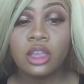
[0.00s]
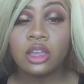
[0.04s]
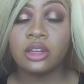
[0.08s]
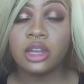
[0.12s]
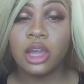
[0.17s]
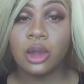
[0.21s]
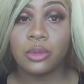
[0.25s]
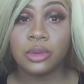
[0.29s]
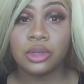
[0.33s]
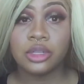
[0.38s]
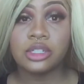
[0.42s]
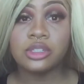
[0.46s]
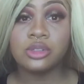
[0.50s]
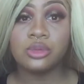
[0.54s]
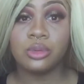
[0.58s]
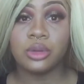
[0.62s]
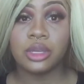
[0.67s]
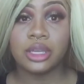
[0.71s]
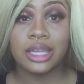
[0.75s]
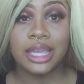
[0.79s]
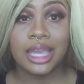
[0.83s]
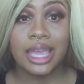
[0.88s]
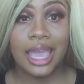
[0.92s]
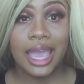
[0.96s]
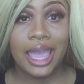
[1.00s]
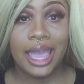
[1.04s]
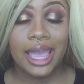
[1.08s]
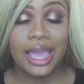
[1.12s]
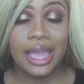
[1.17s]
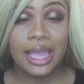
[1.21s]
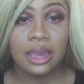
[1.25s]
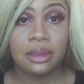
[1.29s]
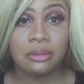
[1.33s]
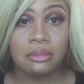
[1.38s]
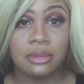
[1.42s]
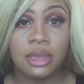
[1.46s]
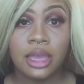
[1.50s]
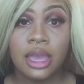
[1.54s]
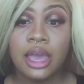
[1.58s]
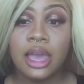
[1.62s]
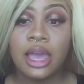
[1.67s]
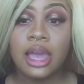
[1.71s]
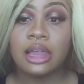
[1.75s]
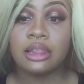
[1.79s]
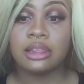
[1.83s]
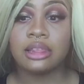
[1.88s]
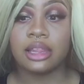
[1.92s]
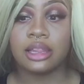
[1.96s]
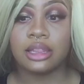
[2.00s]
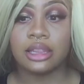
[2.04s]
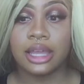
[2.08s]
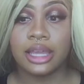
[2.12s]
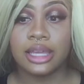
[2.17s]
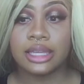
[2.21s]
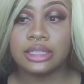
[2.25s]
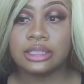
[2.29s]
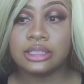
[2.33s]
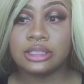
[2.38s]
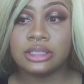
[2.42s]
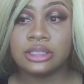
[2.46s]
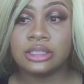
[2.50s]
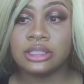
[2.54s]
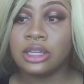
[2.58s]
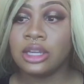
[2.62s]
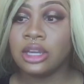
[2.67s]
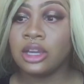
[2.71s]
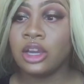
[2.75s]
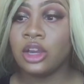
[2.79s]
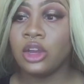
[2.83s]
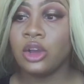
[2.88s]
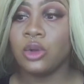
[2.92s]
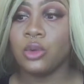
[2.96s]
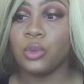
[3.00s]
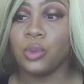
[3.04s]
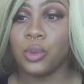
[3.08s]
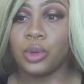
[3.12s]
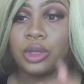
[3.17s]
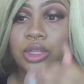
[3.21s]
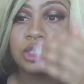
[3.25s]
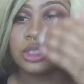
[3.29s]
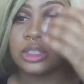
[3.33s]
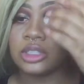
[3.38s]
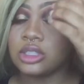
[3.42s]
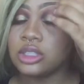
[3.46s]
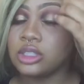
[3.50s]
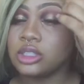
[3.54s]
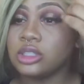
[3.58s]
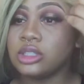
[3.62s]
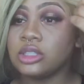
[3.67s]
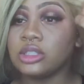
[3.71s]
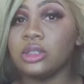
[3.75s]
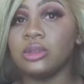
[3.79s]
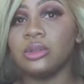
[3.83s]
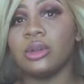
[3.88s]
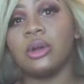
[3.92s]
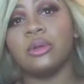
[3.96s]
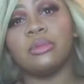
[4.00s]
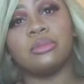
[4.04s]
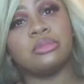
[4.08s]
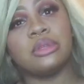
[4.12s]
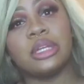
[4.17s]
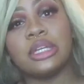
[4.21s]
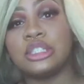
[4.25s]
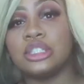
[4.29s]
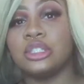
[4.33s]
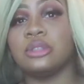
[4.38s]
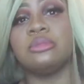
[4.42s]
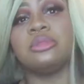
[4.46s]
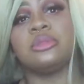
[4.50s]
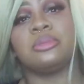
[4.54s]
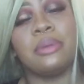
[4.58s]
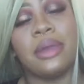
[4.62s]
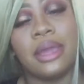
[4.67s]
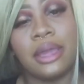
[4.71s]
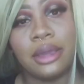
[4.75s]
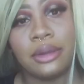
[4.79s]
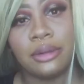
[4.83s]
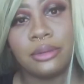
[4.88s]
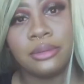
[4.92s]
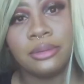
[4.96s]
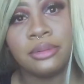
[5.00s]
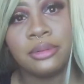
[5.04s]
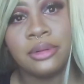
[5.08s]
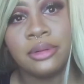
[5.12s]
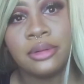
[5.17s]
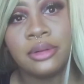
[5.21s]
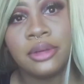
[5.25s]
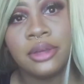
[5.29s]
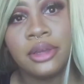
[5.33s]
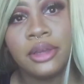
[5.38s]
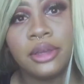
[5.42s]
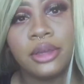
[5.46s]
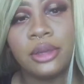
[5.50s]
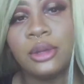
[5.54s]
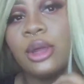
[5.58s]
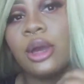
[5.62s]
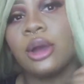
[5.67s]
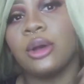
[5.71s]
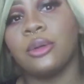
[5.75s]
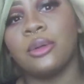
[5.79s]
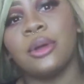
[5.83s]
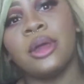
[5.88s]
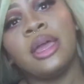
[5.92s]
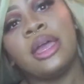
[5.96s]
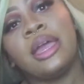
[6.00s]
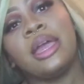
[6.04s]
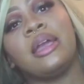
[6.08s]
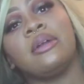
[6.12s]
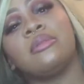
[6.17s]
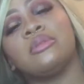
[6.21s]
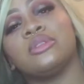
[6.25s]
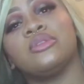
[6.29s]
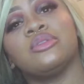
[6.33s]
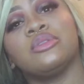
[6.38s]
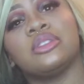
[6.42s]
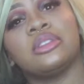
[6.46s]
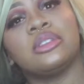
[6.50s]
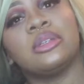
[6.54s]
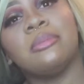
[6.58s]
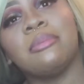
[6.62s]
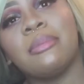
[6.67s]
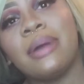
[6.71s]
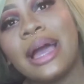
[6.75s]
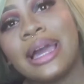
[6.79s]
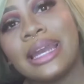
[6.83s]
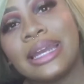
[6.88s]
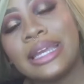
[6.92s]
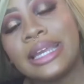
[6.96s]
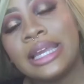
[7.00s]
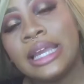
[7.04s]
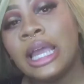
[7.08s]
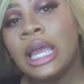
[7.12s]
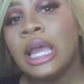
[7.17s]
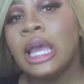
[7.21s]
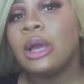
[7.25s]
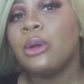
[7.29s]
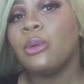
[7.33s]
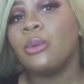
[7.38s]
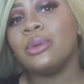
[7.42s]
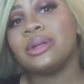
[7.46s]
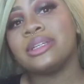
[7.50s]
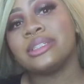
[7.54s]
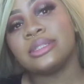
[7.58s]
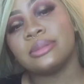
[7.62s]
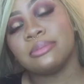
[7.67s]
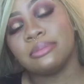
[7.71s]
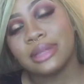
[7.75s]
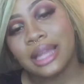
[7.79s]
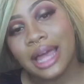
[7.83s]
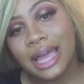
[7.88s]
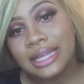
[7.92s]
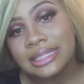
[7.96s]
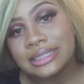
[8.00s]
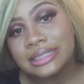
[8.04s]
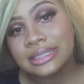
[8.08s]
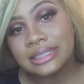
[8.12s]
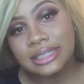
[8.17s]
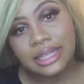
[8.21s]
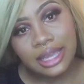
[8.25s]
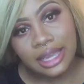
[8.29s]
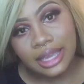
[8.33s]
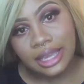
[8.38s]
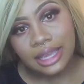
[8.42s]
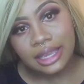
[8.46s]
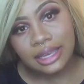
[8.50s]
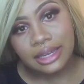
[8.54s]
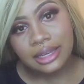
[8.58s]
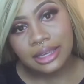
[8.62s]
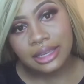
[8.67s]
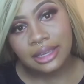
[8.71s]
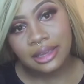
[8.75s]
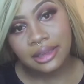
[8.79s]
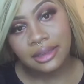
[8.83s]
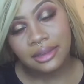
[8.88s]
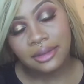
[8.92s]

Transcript: Now, when this wig came, the lace was, you know, that shit was pale. You know, it was for somebody with some light skin.